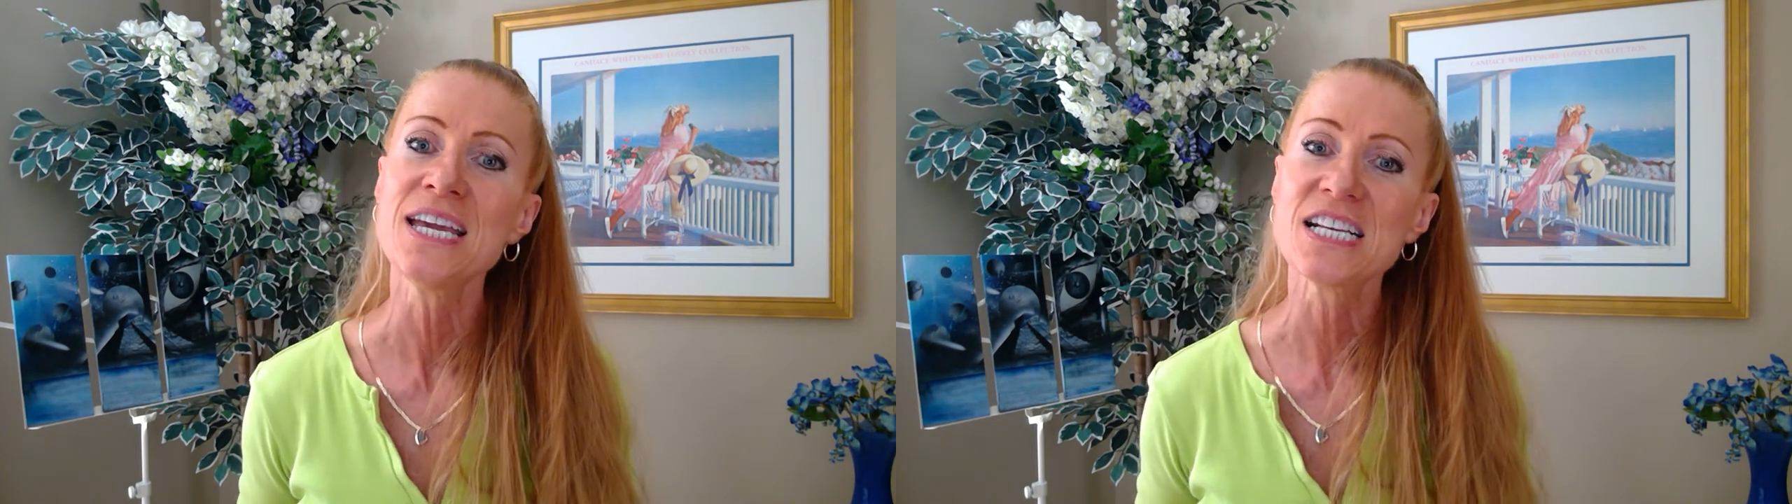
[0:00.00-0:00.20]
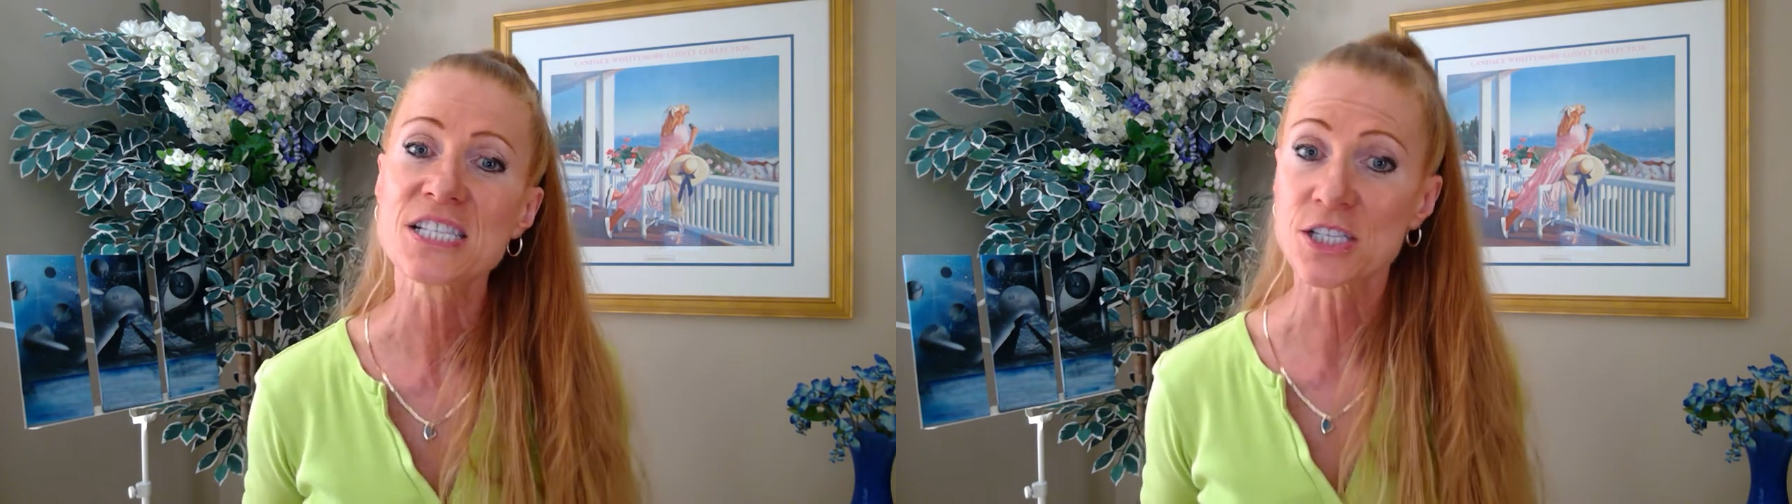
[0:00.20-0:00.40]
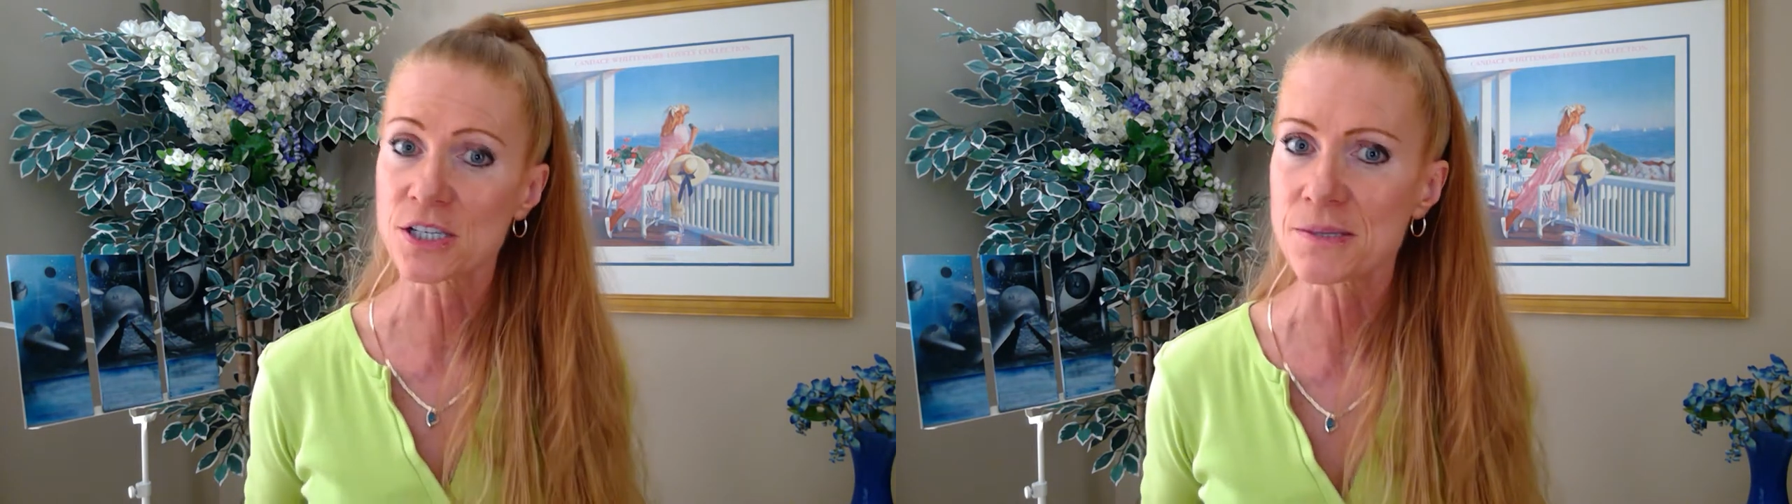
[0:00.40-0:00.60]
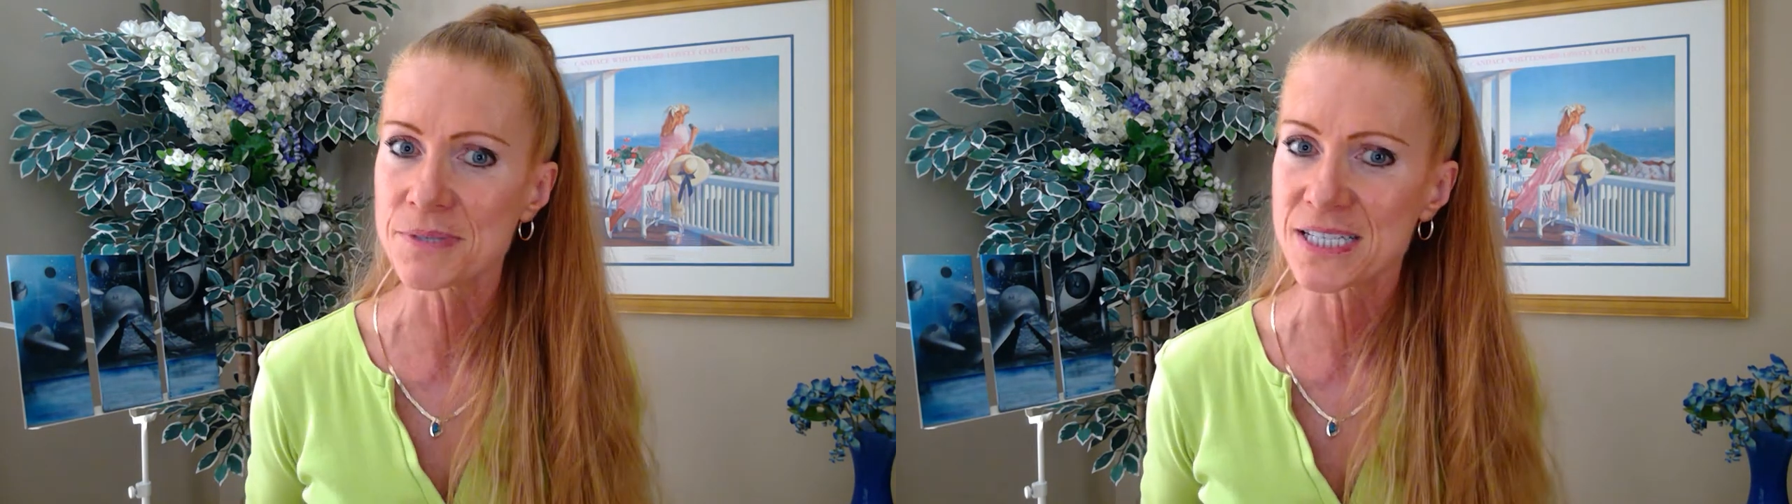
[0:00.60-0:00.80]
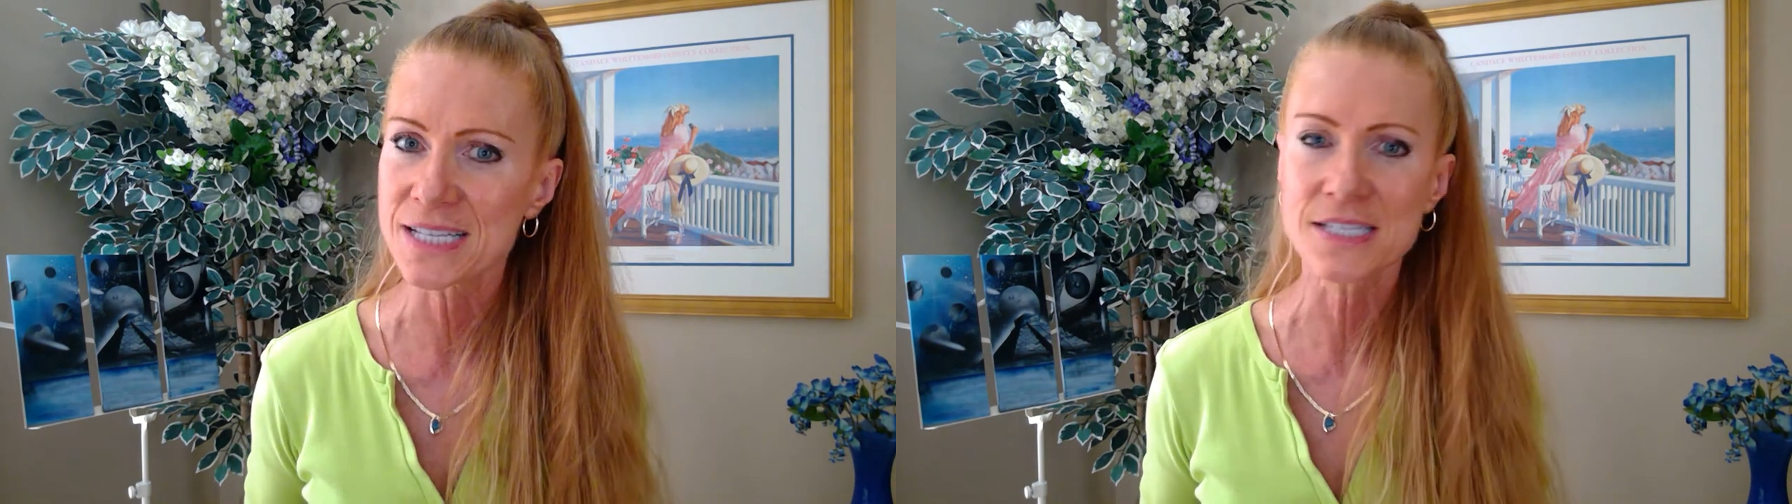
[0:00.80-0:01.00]
in
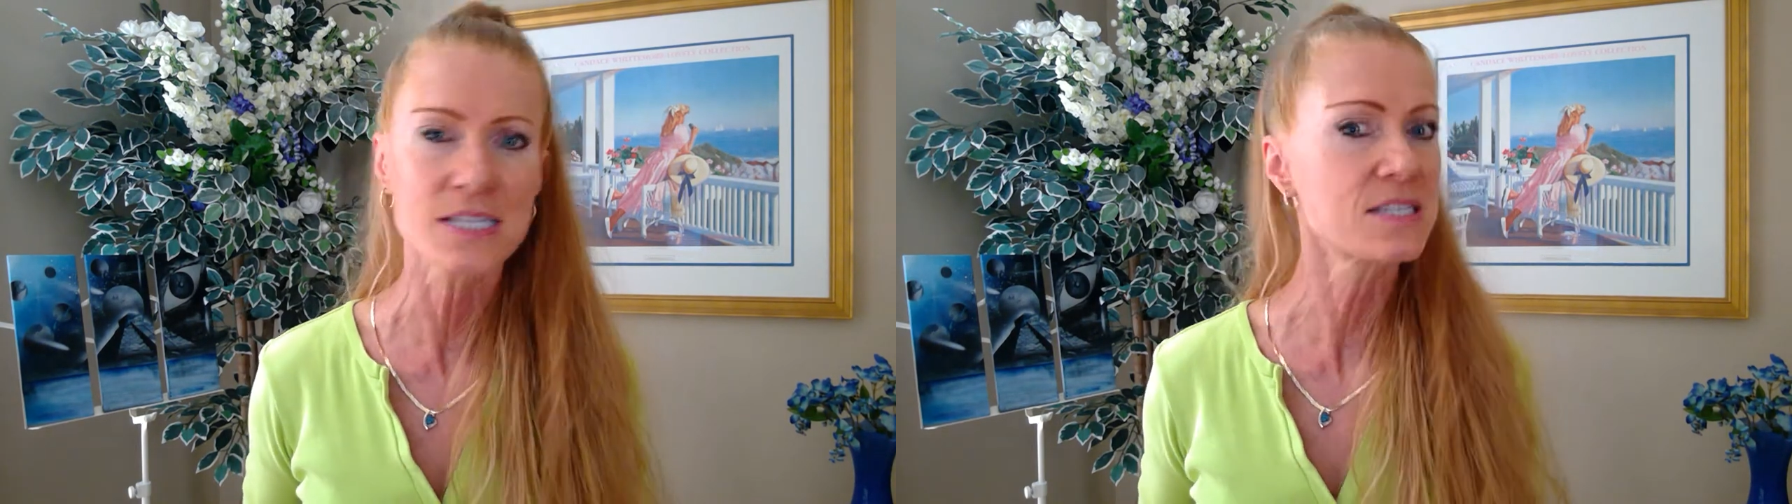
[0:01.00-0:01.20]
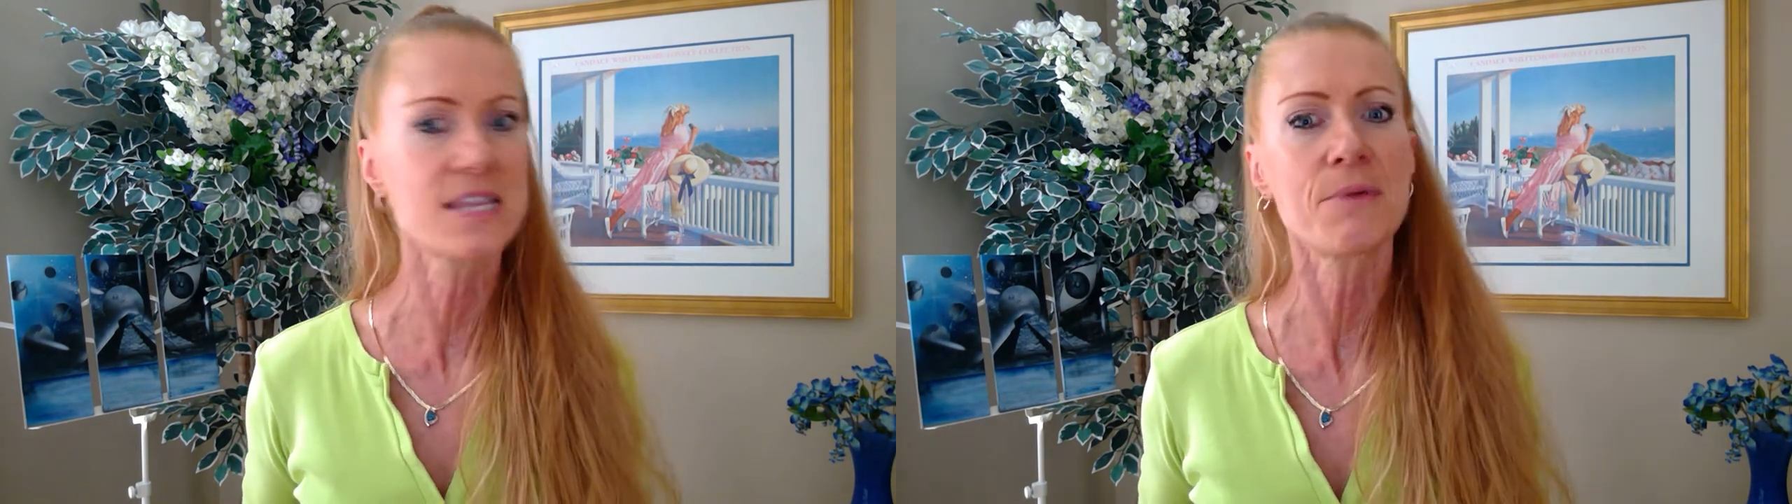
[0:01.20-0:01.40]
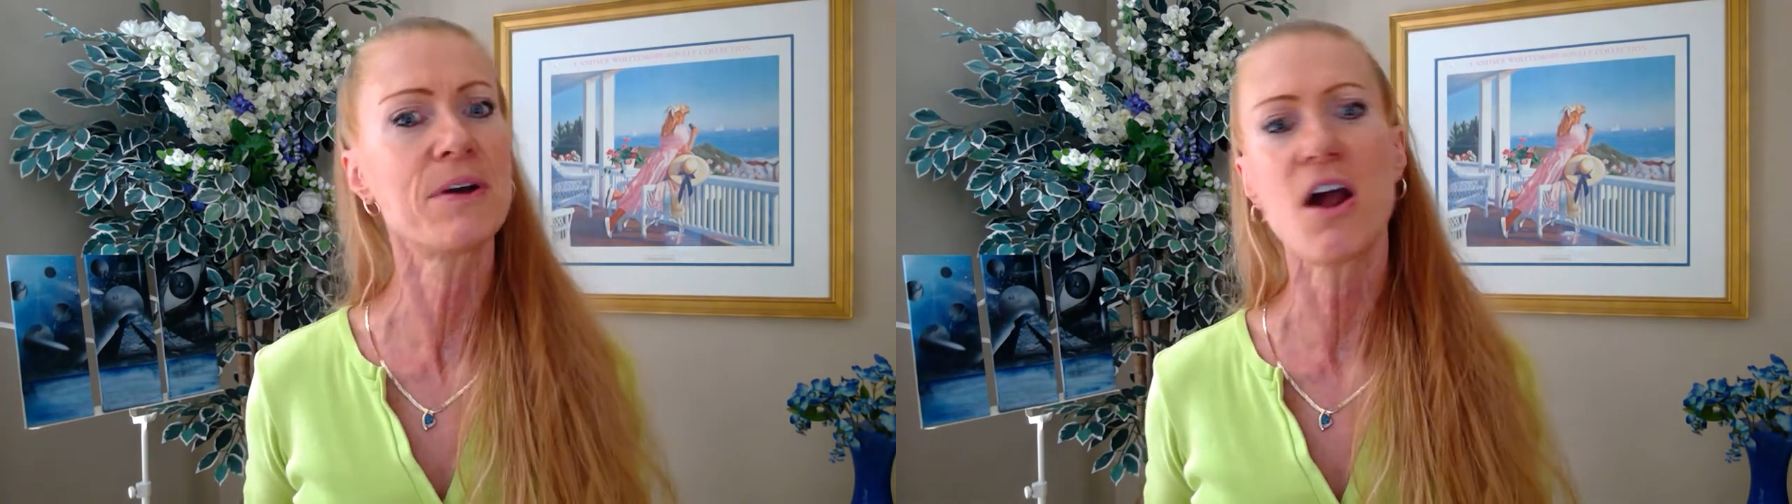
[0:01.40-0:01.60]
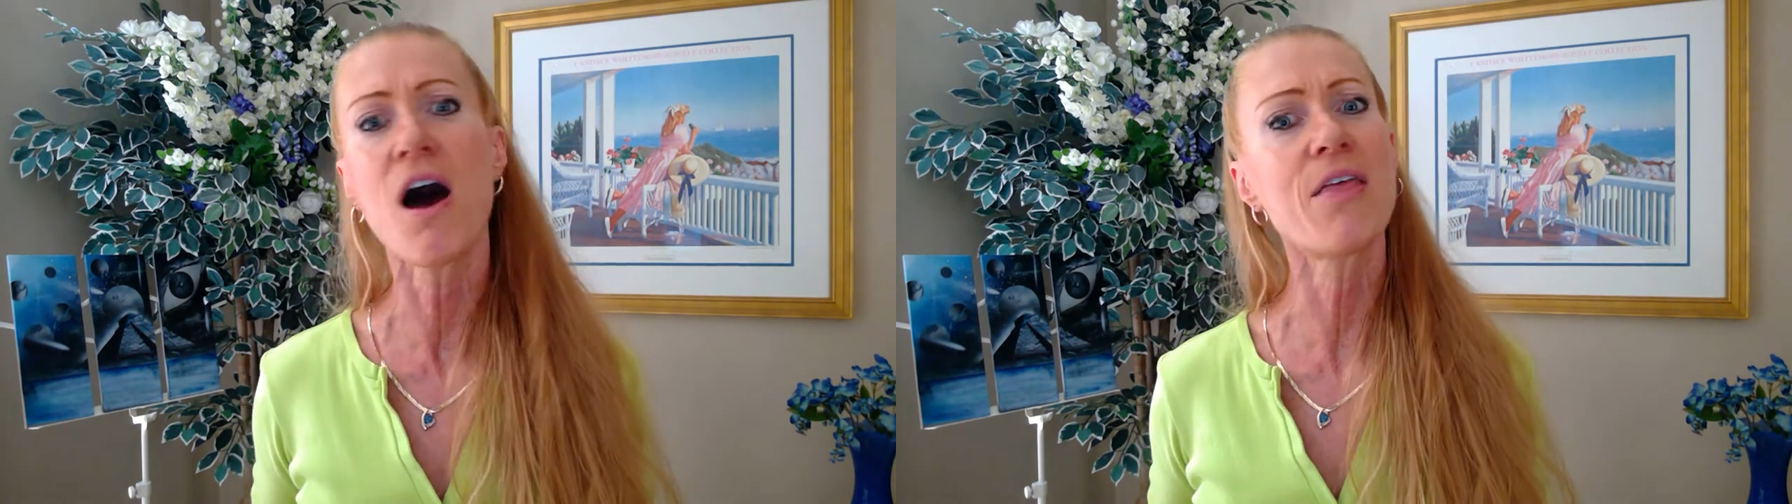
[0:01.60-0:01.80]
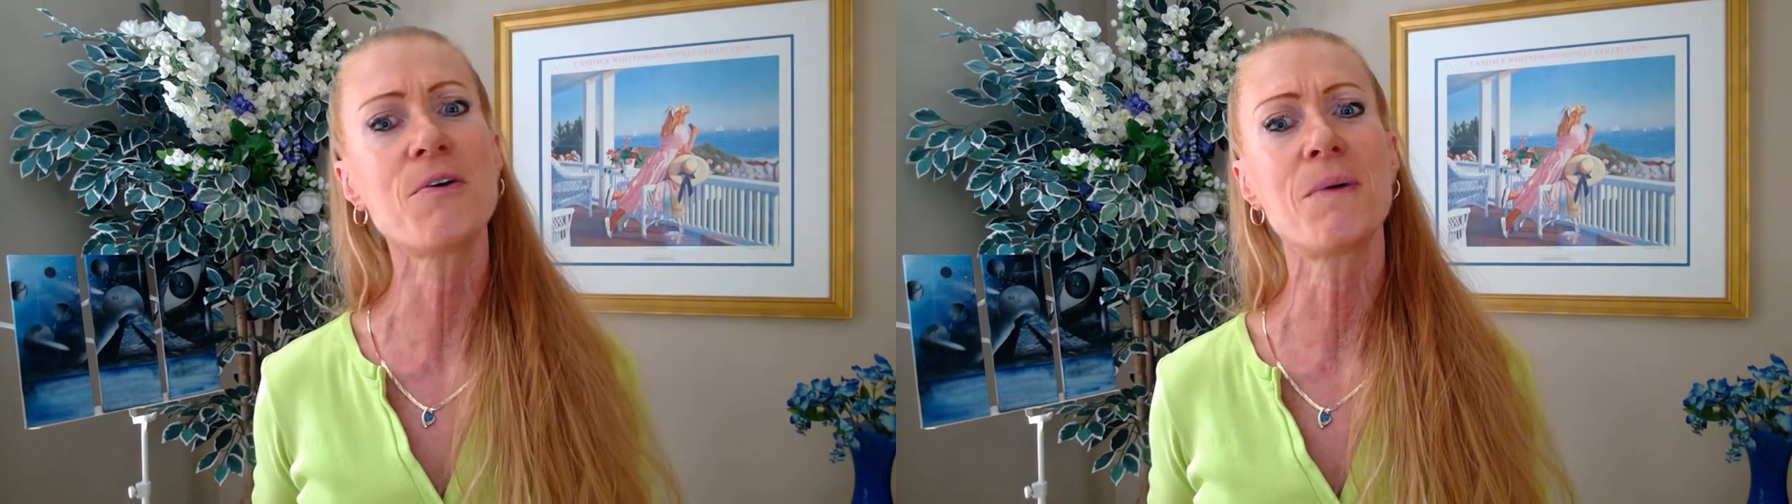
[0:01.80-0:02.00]
circumstances that would
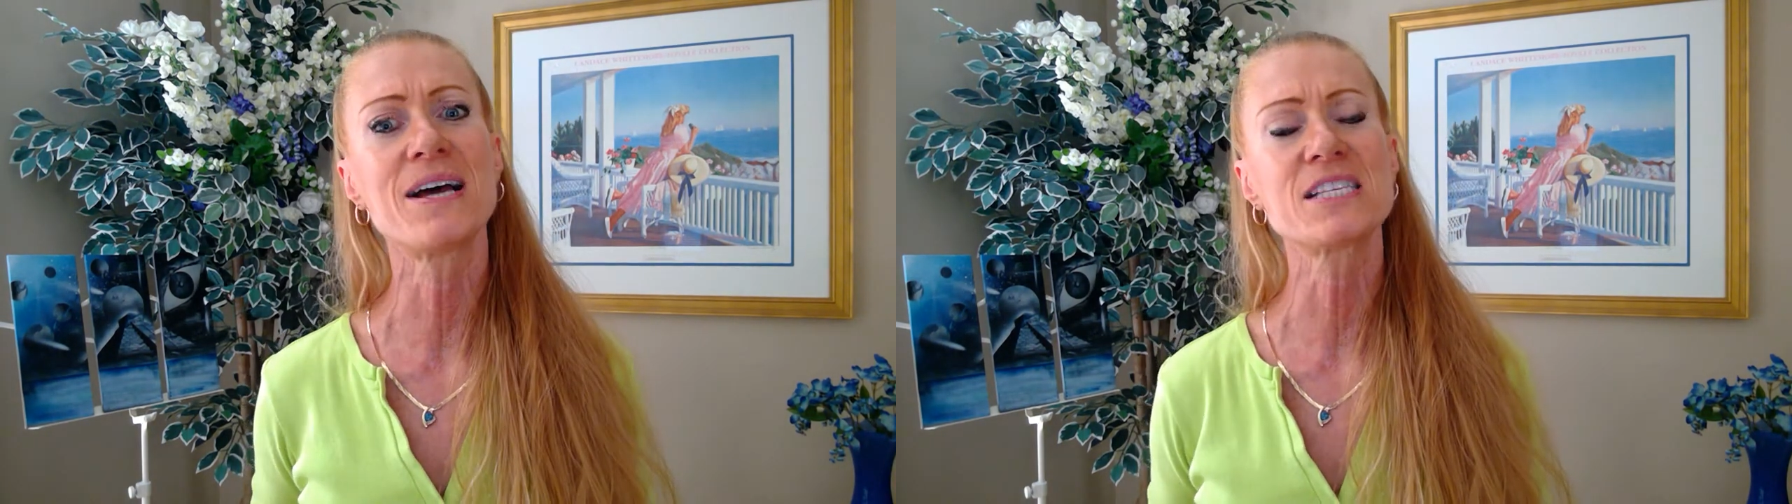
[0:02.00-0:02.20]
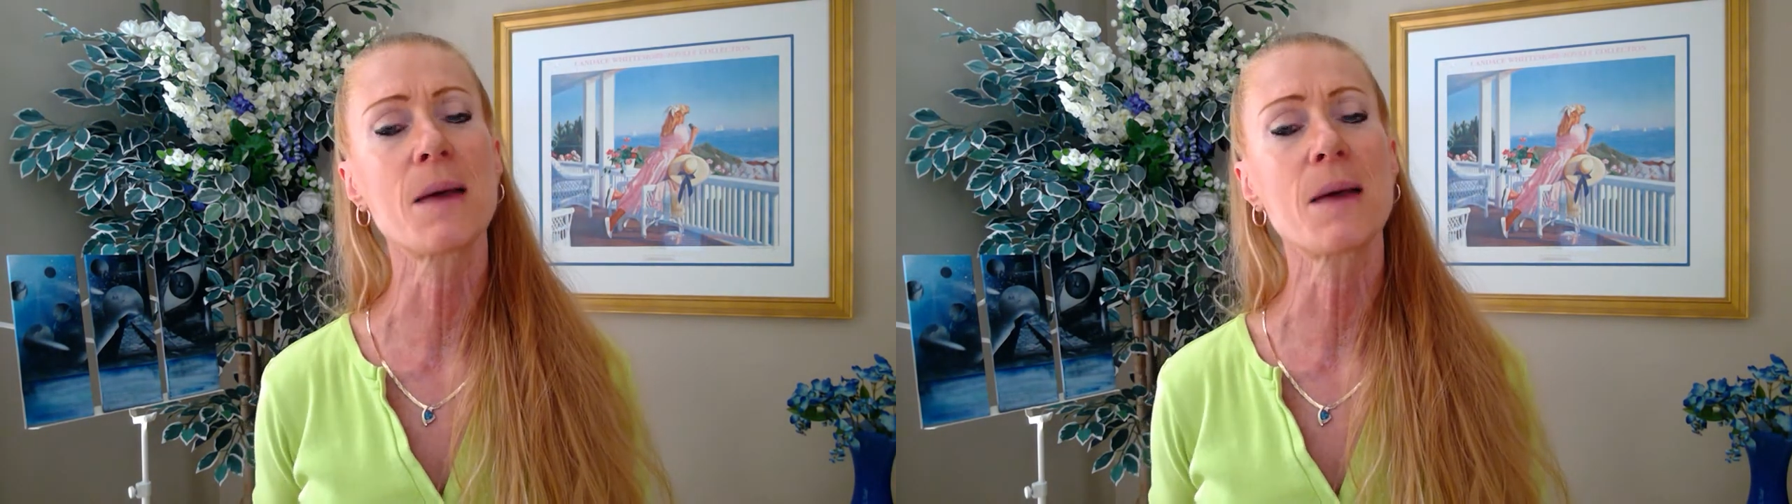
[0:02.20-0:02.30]
otherwise